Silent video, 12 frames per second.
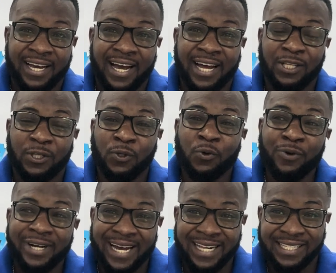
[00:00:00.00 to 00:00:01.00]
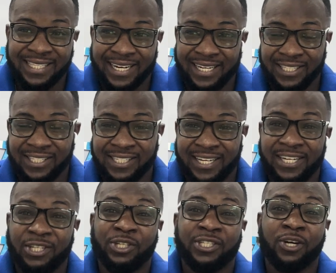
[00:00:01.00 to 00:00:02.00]
and 2 nightstands,
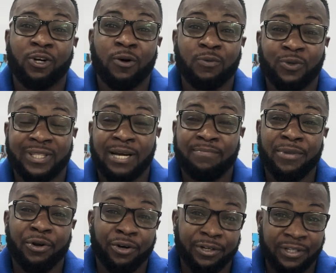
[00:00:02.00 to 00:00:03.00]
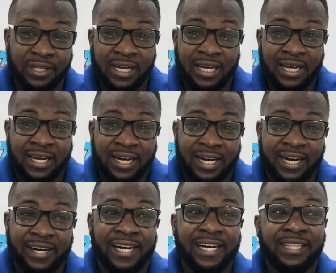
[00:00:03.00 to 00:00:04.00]
and the dresser comes with a mirror.
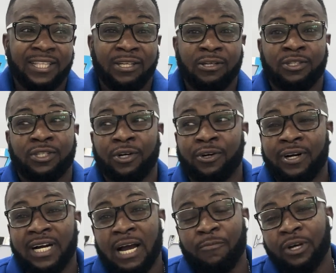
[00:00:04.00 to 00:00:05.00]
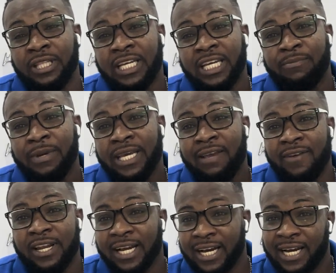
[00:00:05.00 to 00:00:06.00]
Alright, so I'm going to be
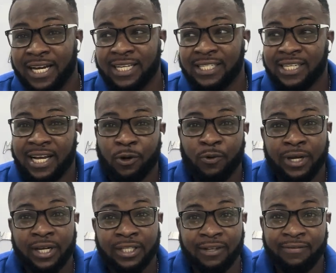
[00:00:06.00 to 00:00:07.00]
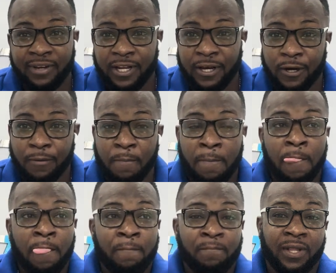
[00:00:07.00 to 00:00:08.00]
giving you guys a quick little video
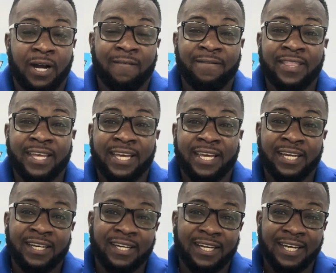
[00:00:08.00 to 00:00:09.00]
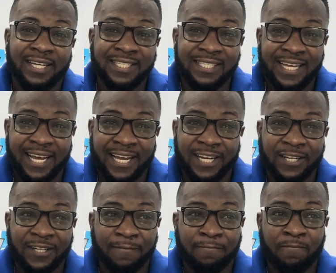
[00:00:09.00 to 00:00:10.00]
of the inside
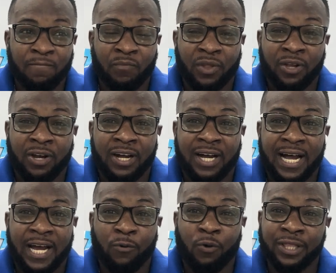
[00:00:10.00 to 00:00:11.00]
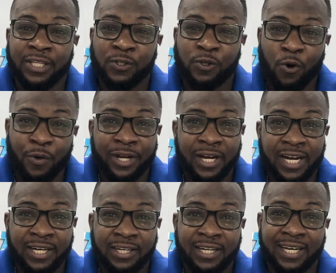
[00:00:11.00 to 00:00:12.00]
and what is going
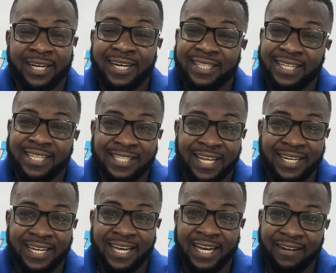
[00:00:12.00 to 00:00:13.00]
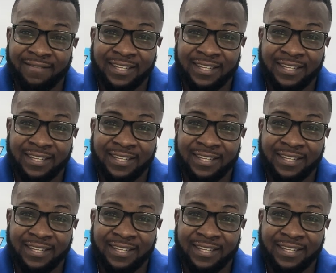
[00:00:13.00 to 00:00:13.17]
on, the contents that they have